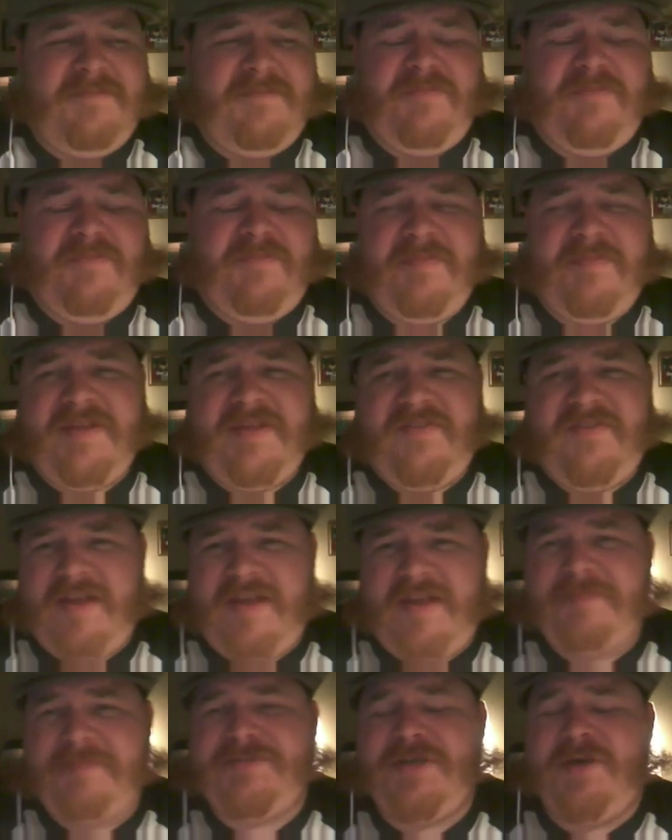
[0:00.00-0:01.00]
But by the
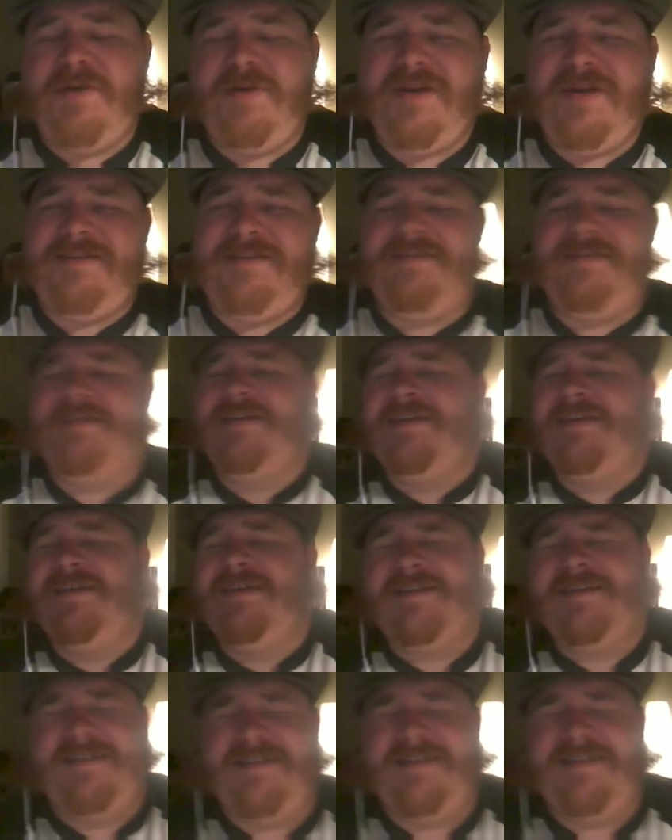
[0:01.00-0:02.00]
same token,
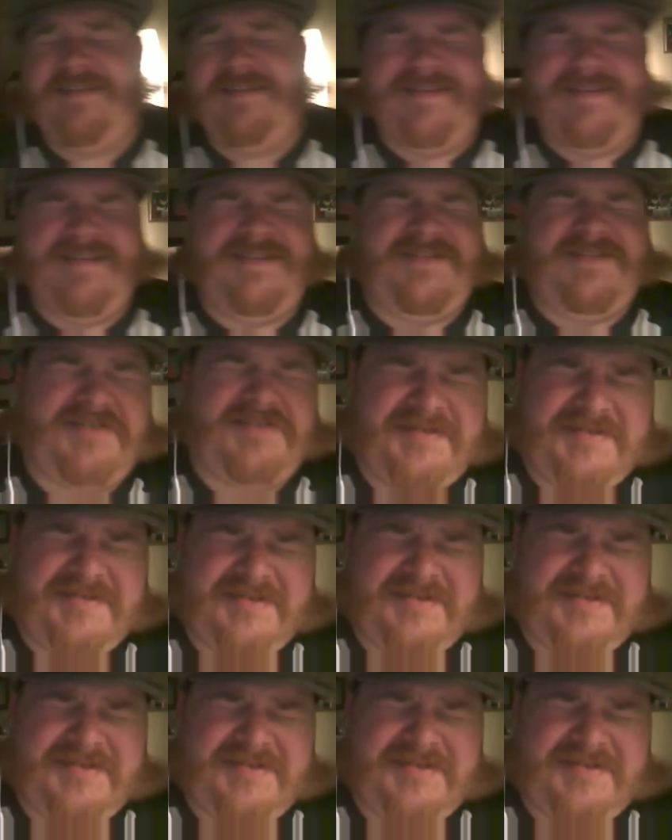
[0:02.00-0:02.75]
it's